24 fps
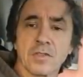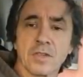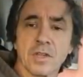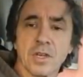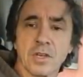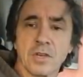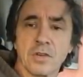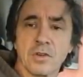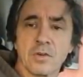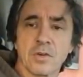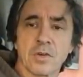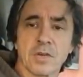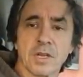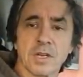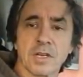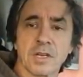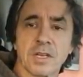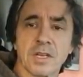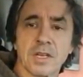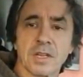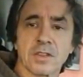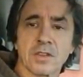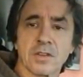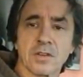that you can
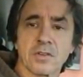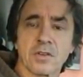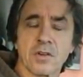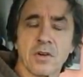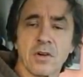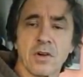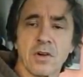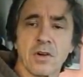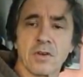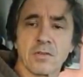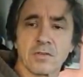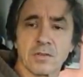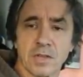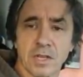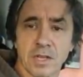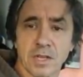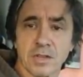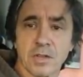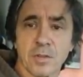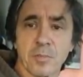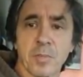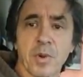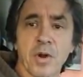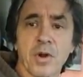get
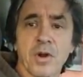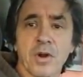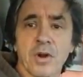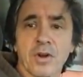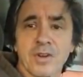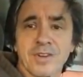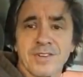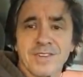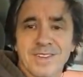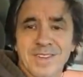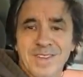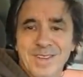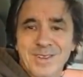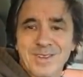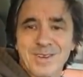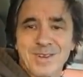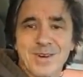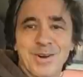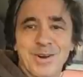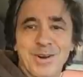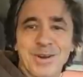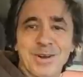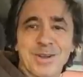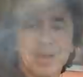the bird
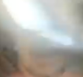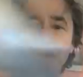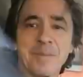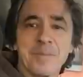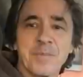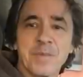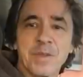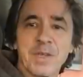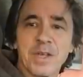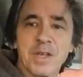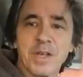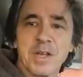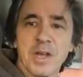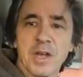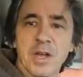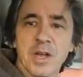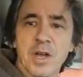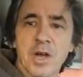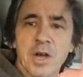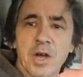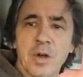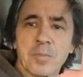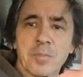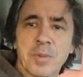
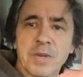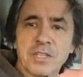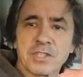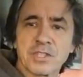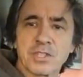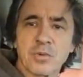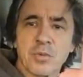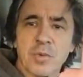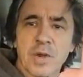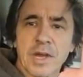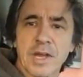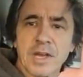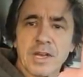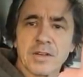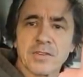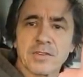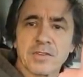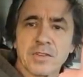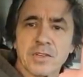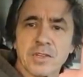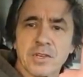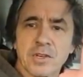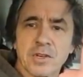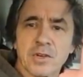habituated
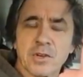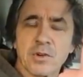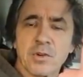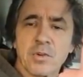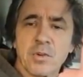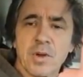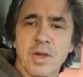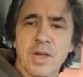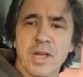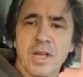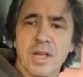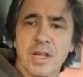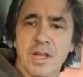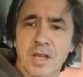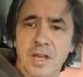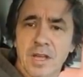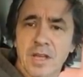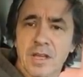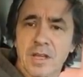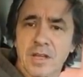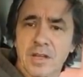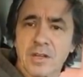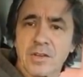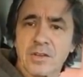to you.
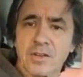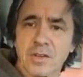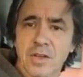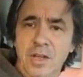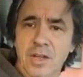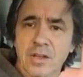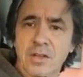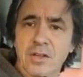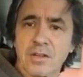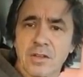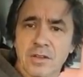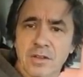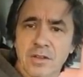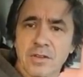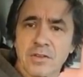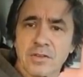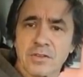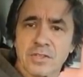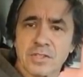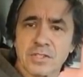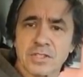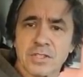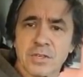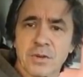
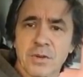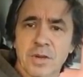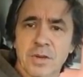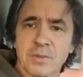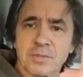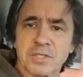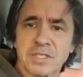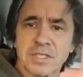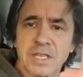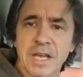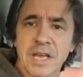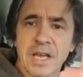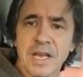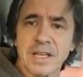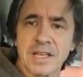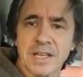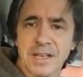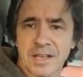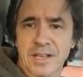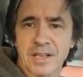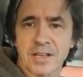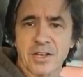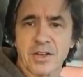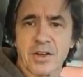Do you see what I'm saying?
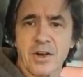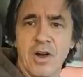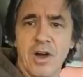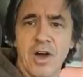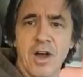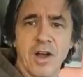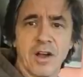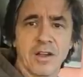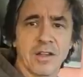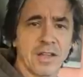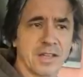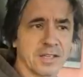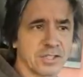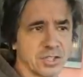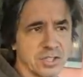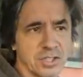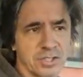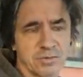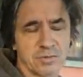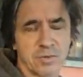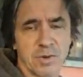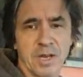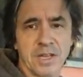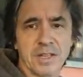Like a car, like
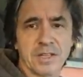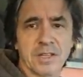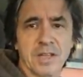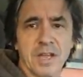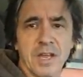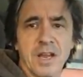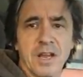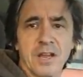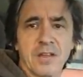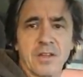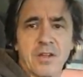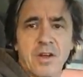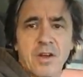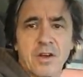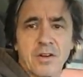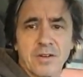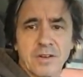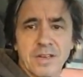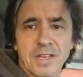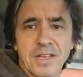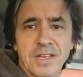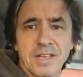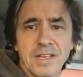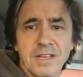she's right there,
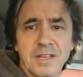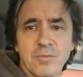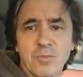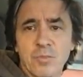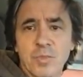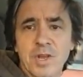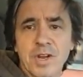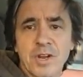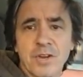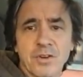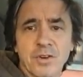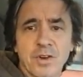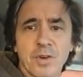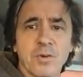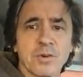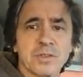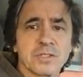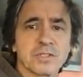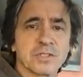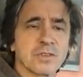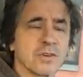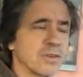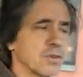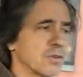or he, we don't know
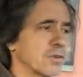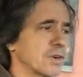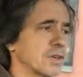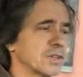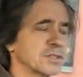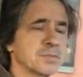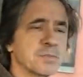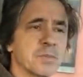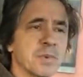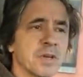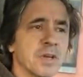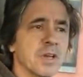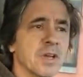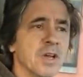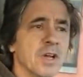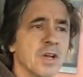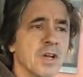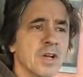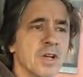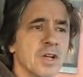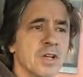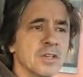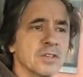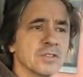what Solar is, but
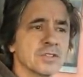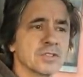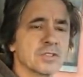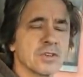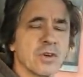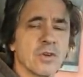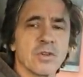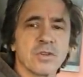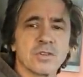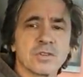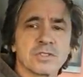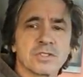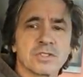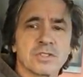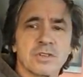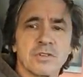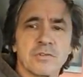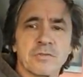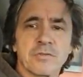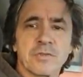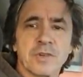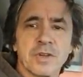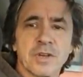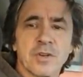Solar's
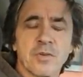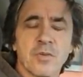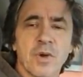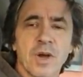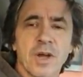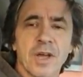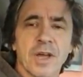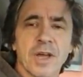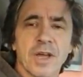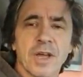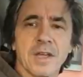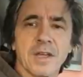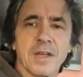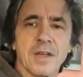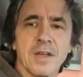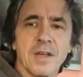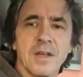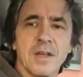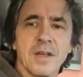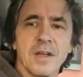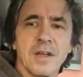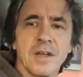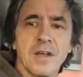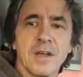2 feet away.
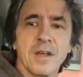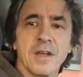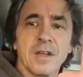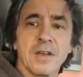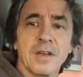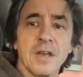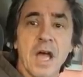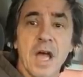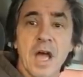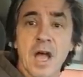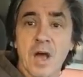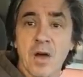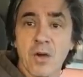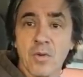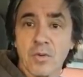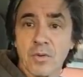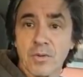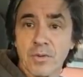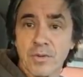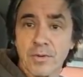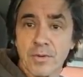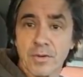Now,